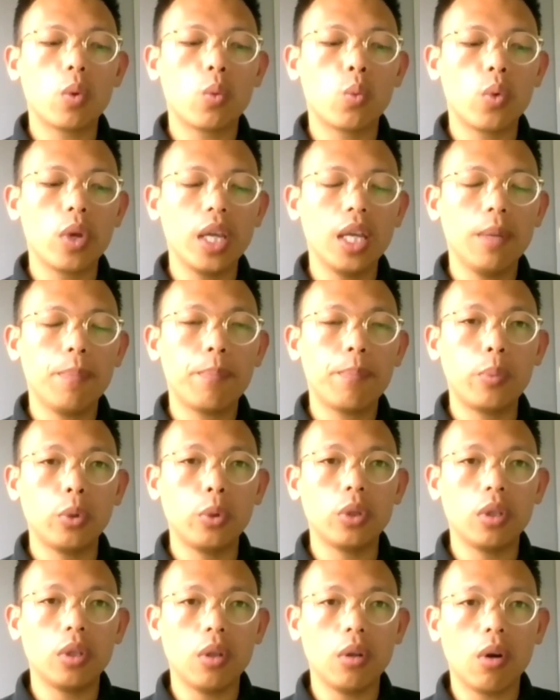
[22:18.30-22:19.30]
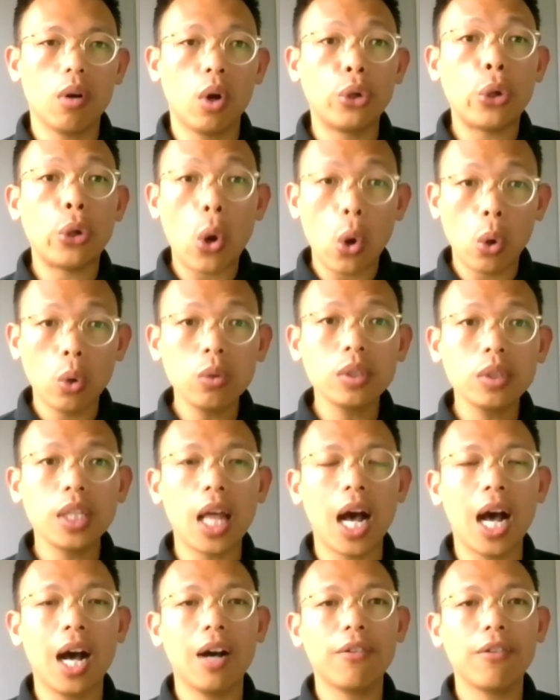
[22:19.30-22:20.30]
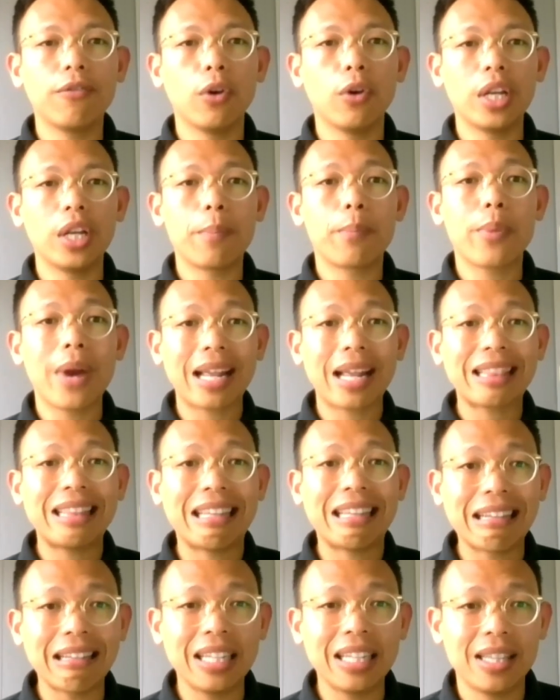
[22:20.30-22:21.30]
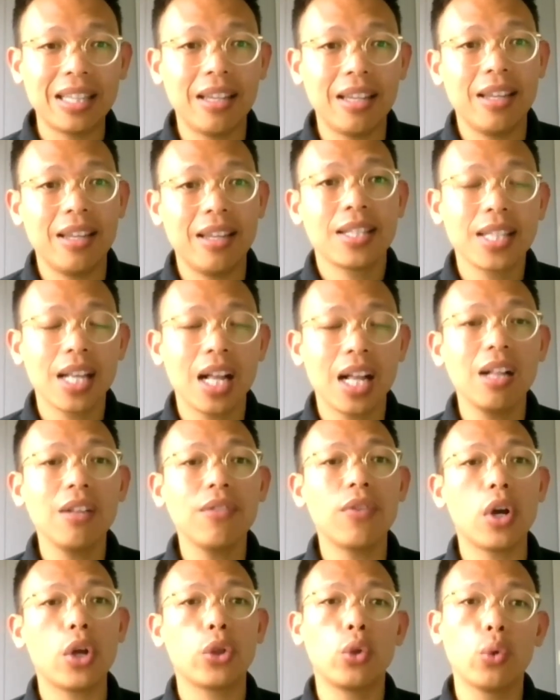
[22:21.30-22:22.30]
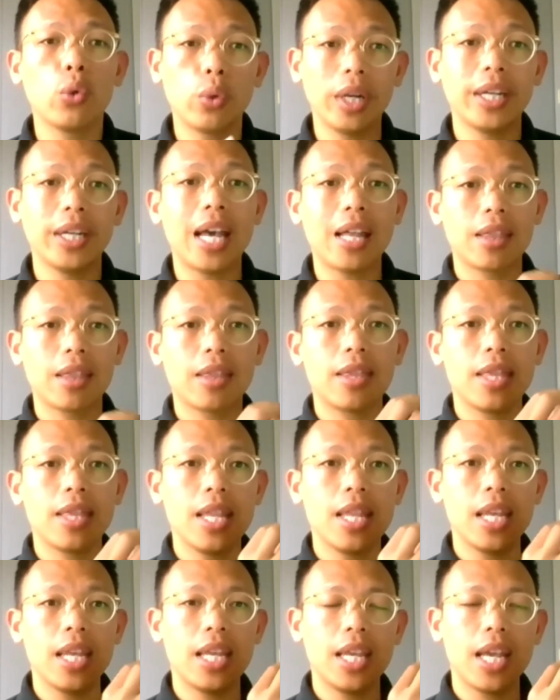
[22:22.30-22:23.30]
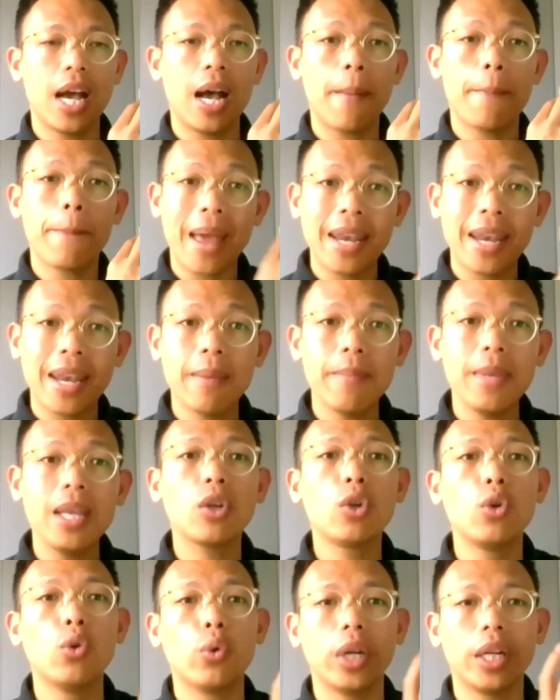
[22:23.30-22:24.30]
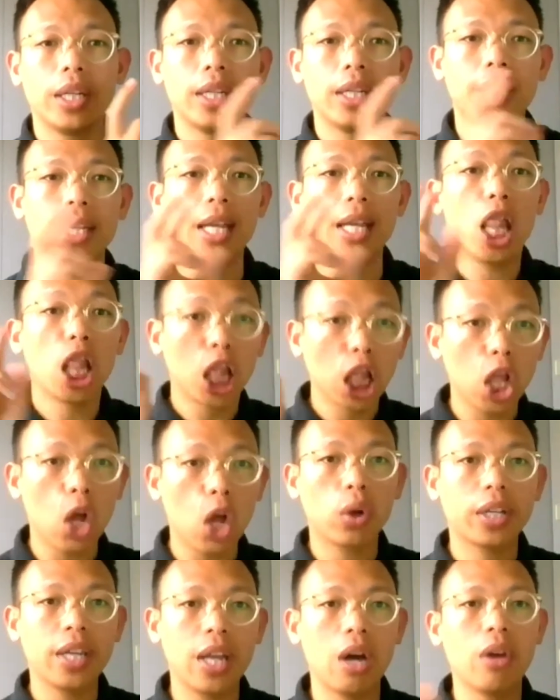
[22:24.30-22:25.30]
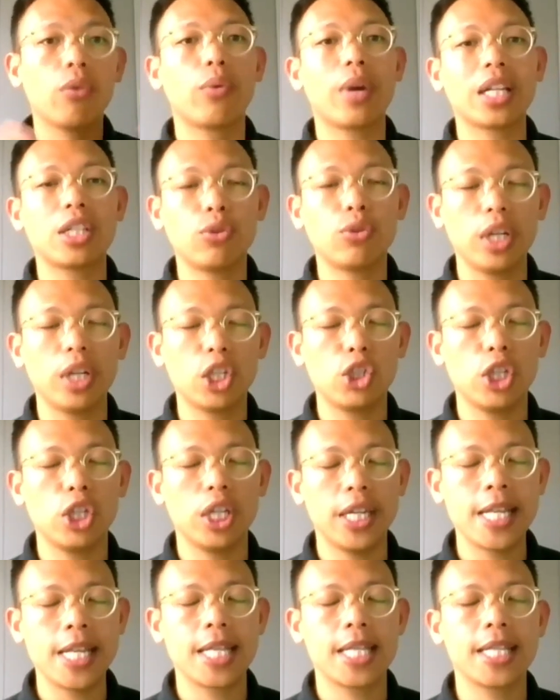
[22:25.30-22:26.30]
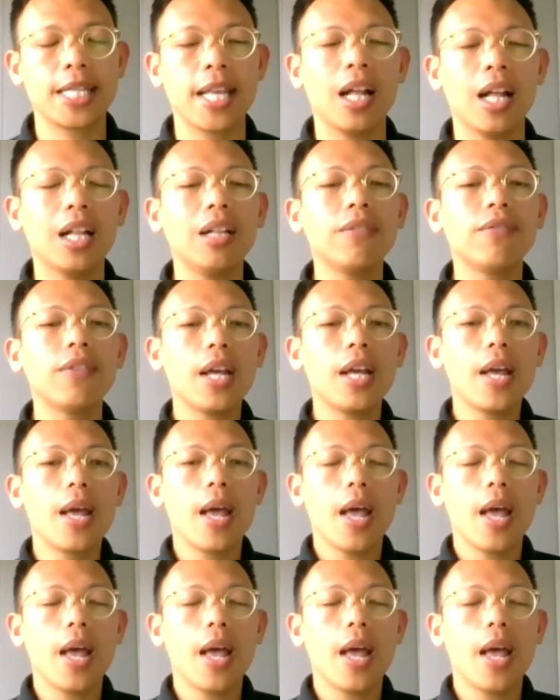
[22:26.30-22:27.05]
we put on hold uh, for the practicality itself during that the uh, pandemic, during the lockdown restriction itself.